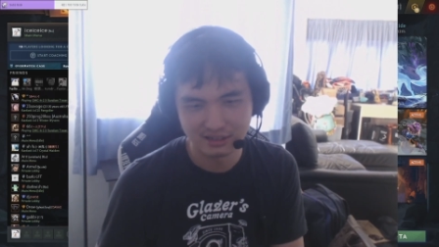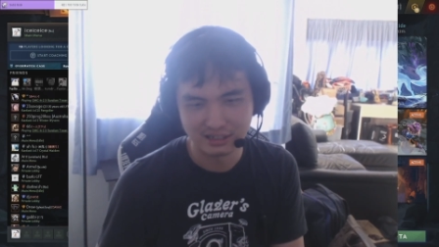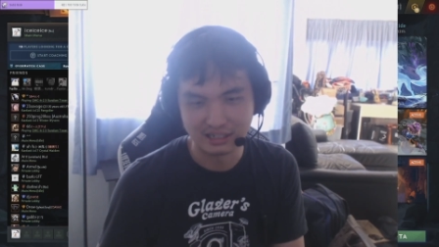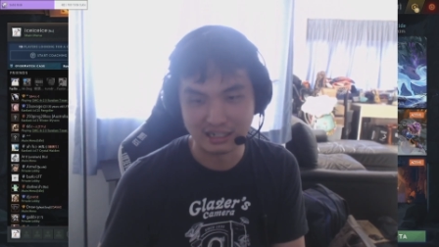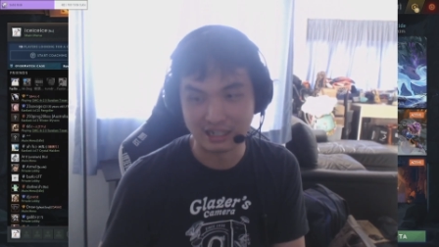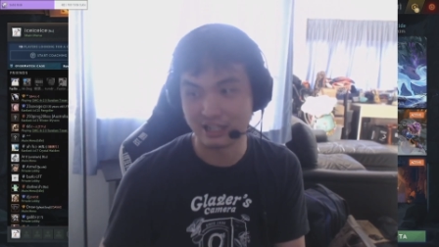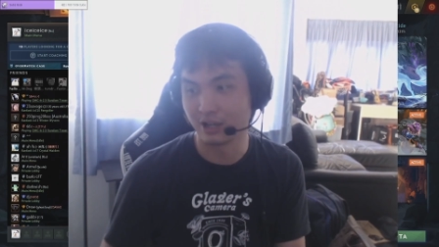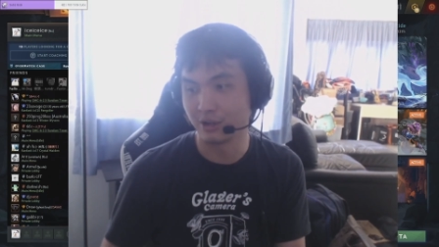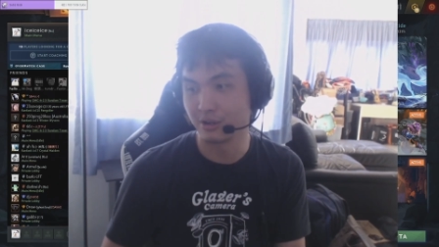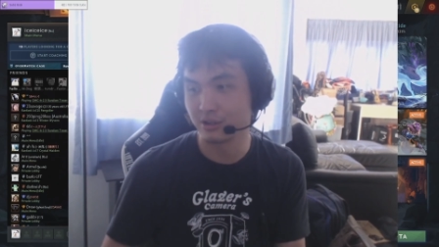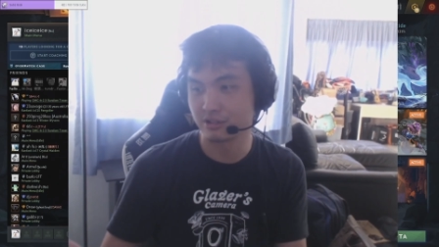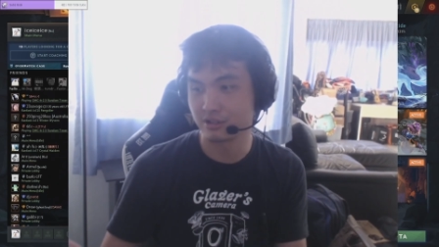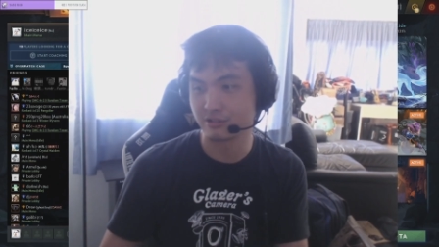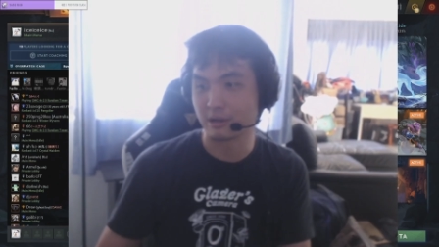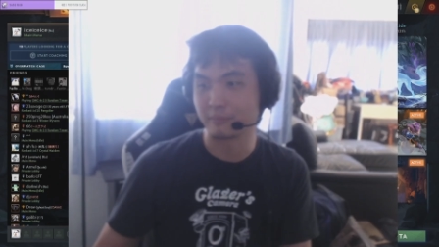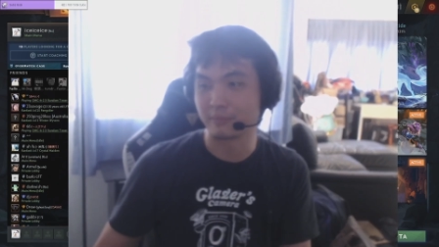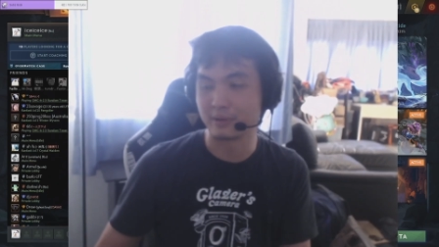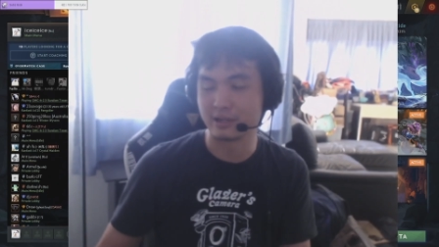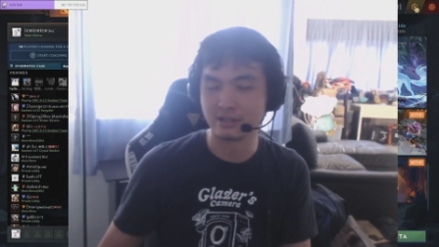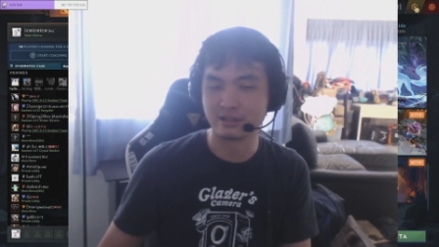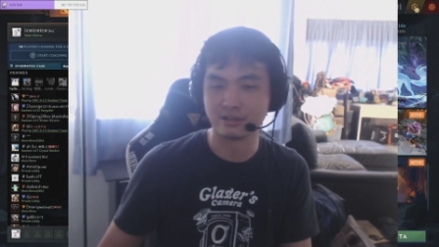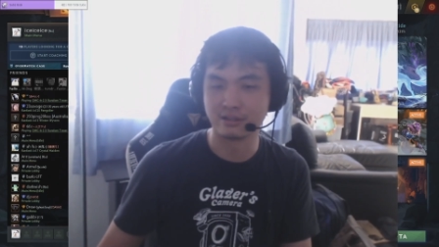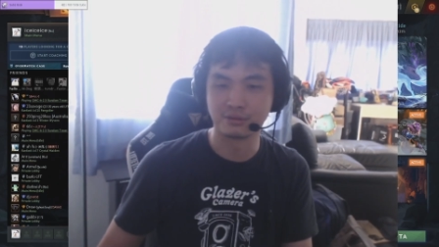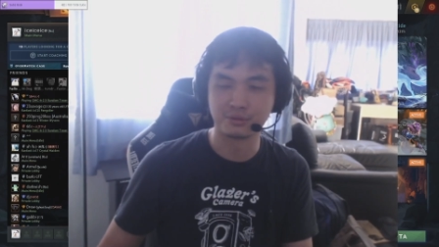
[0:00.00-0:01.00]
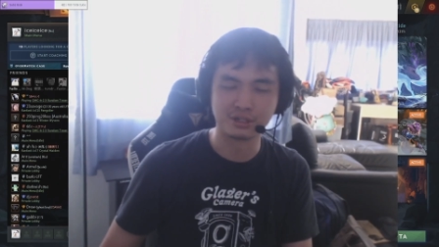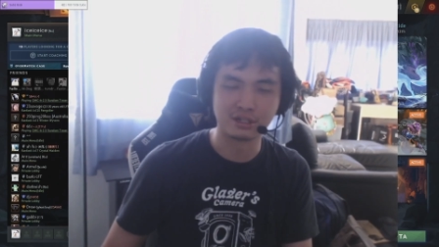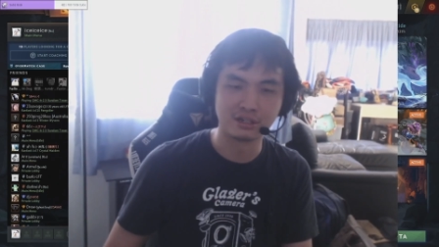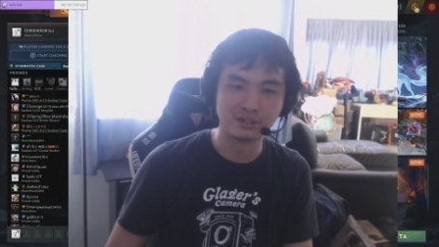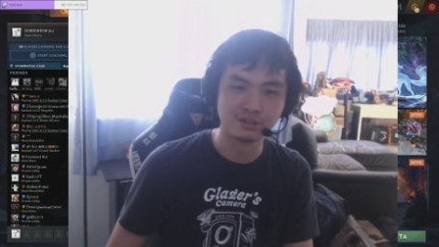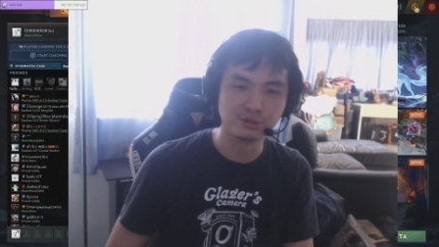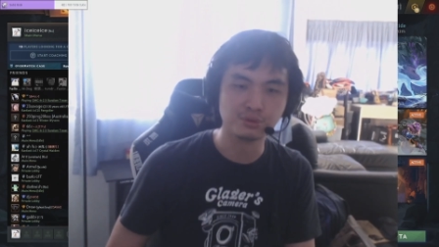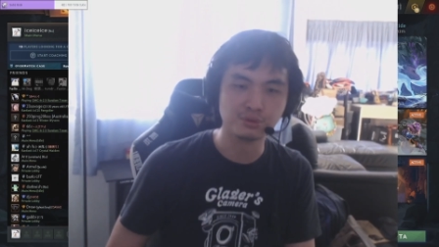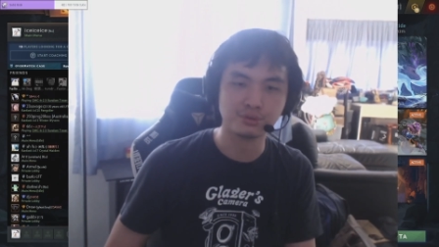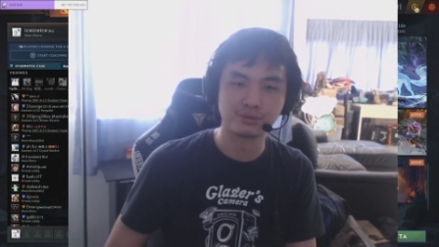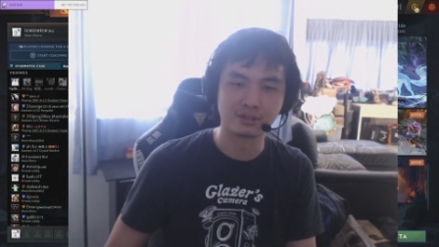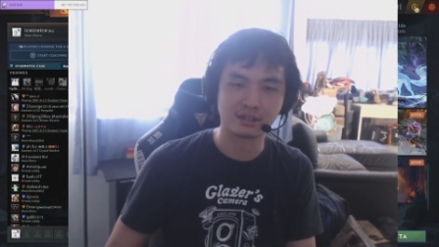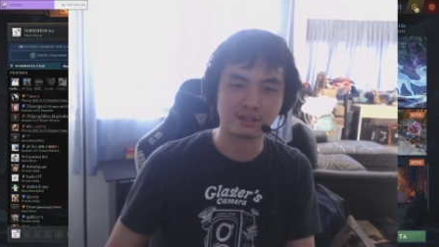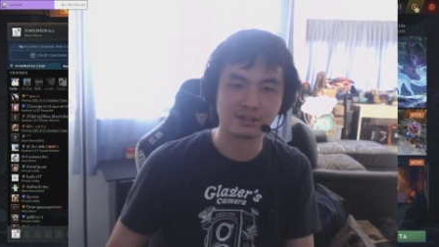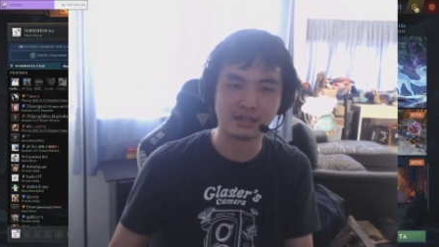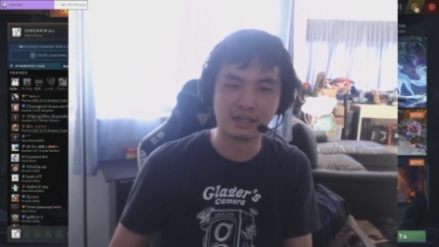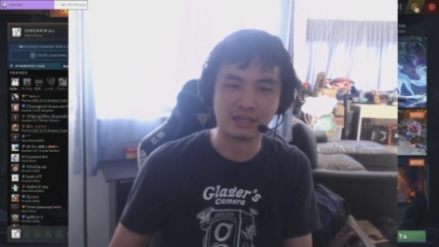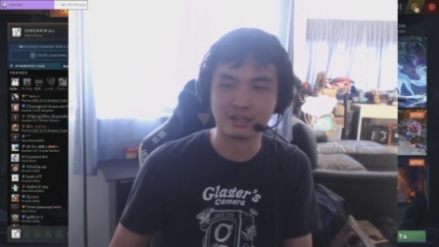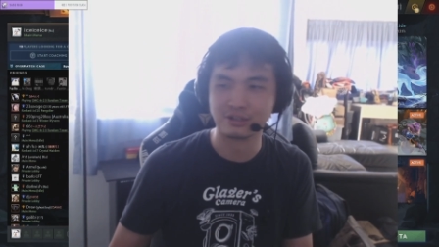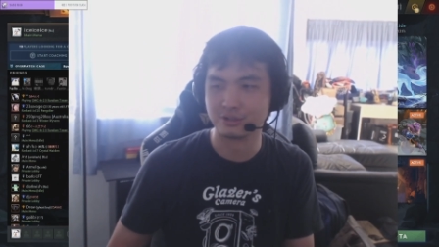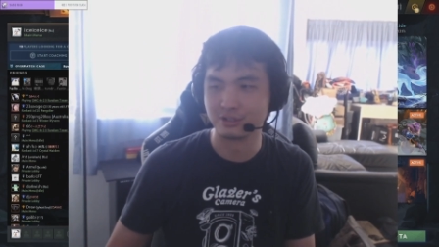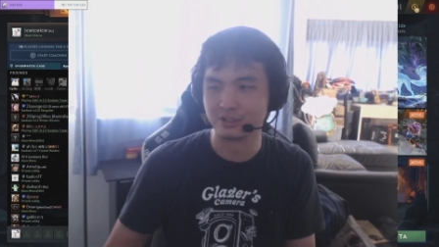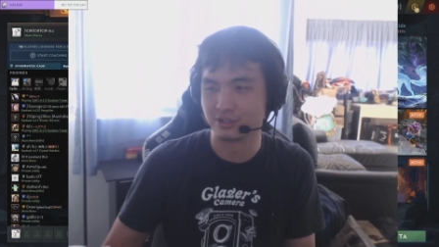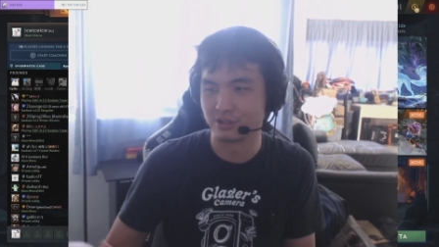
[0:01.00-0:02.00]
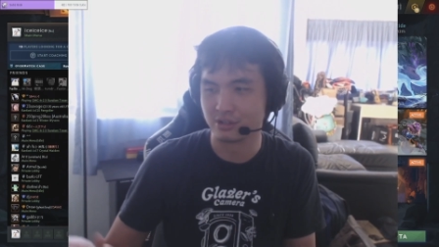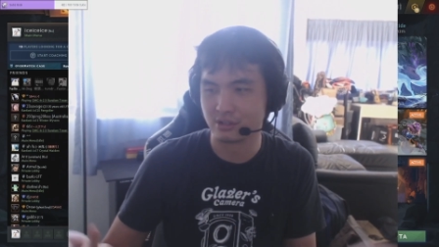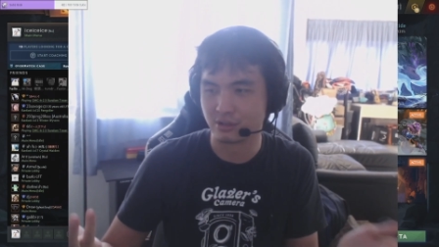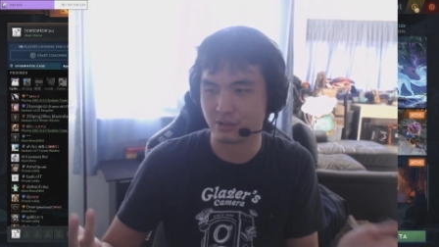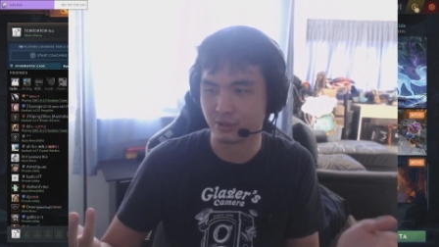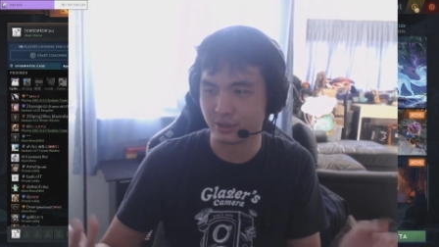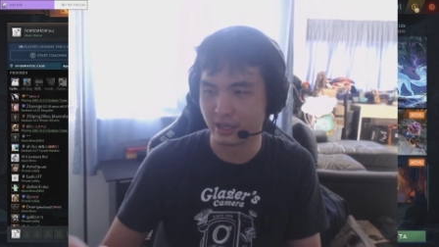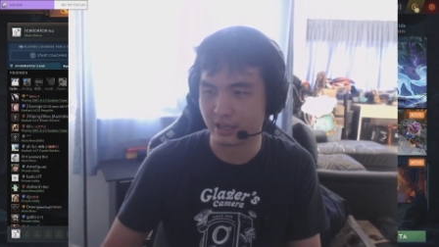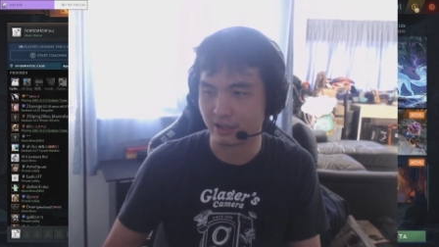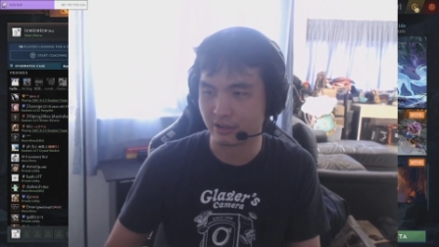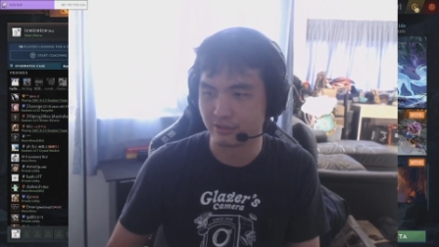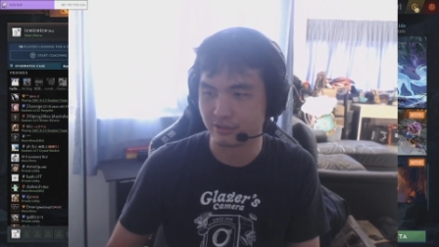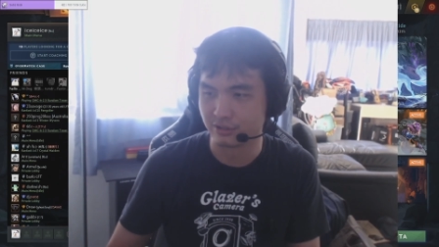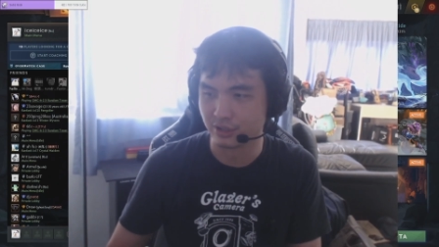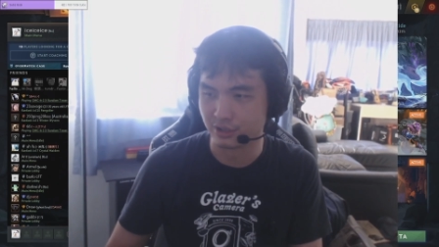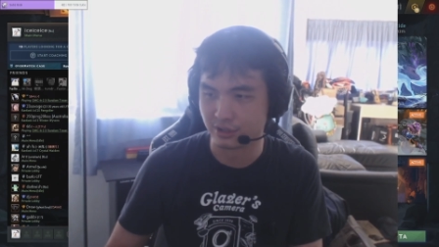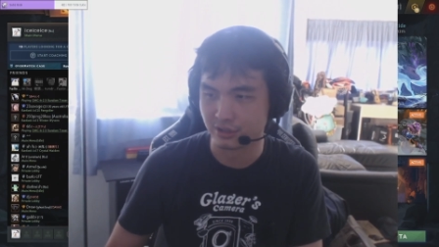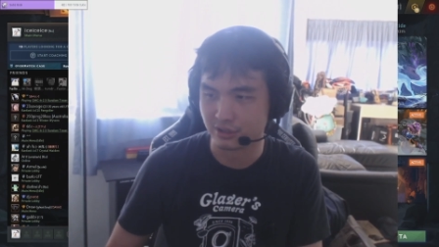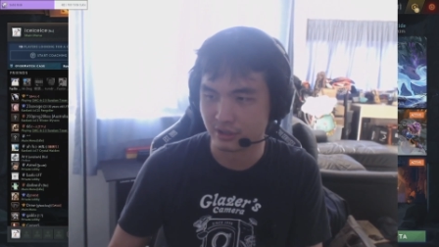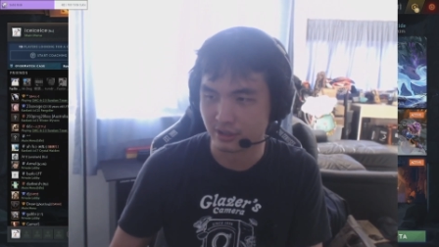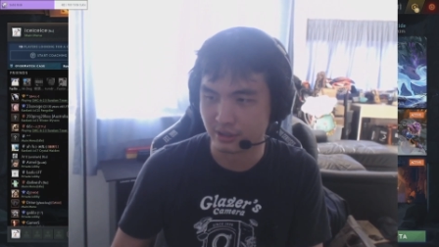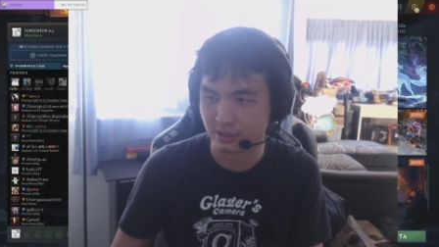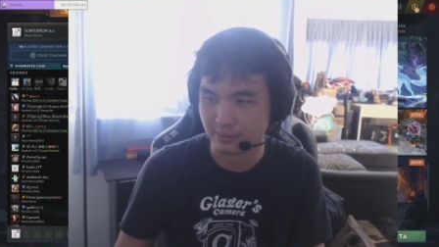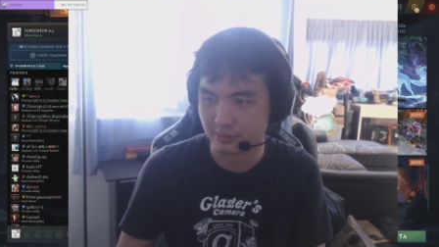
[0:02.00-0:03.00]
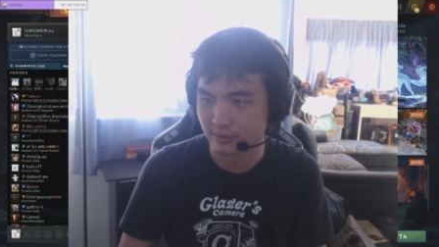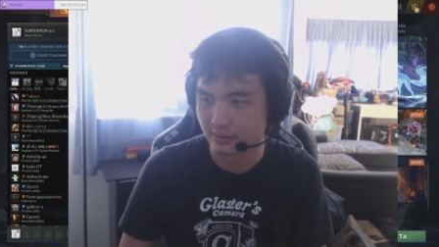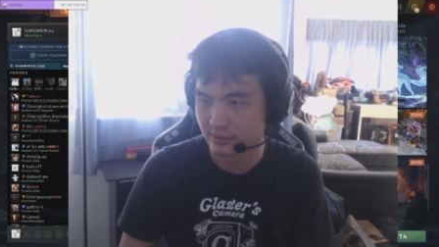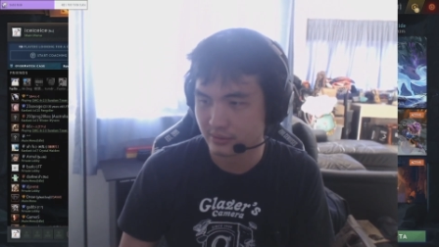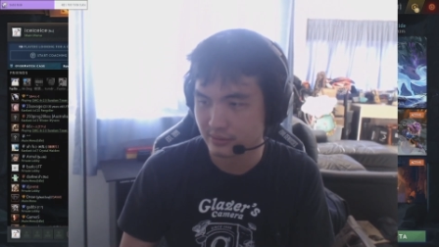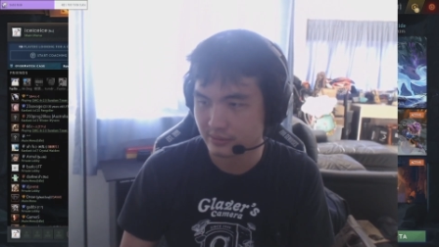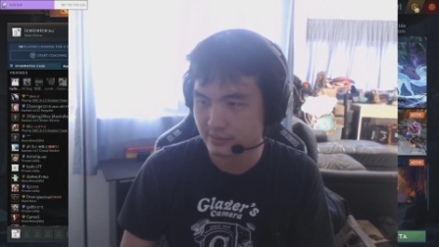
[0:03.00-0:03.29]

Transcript: and like Counter Strike players when they lose, I, I don't know, they just look angry all the time.